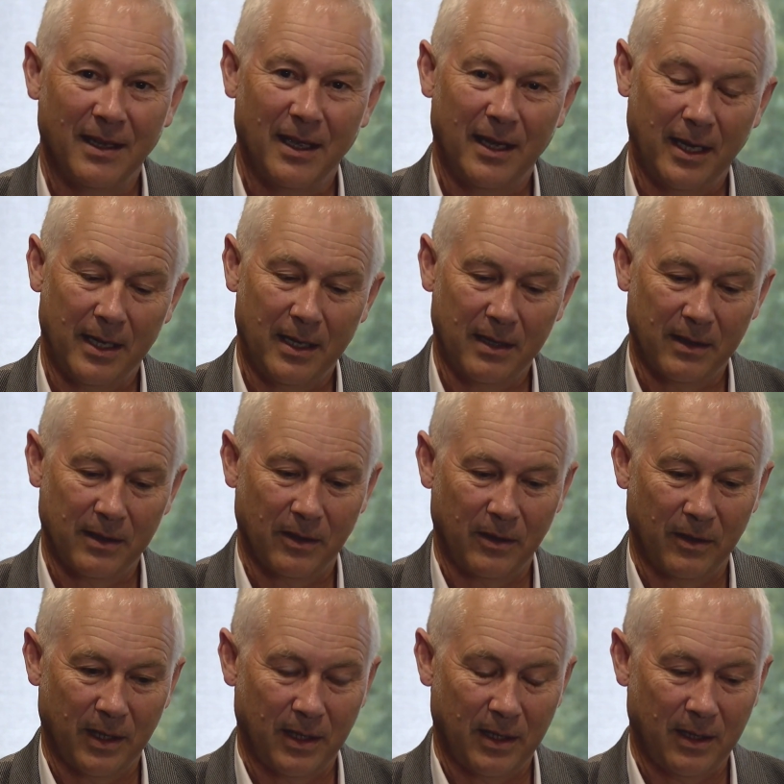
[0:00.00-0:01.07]
And so
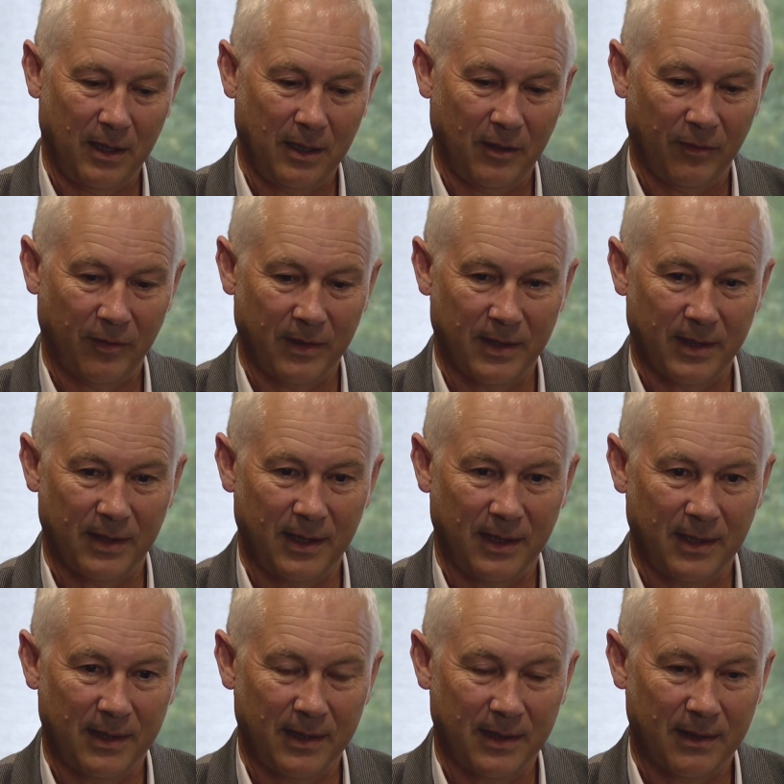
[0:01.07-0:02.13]
the key difference
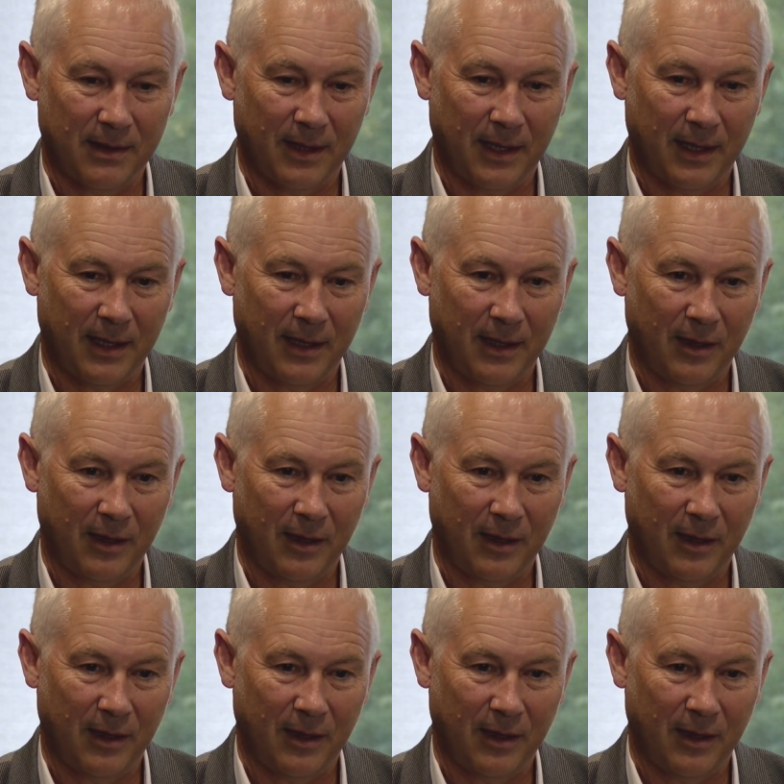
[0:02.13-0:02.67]
is that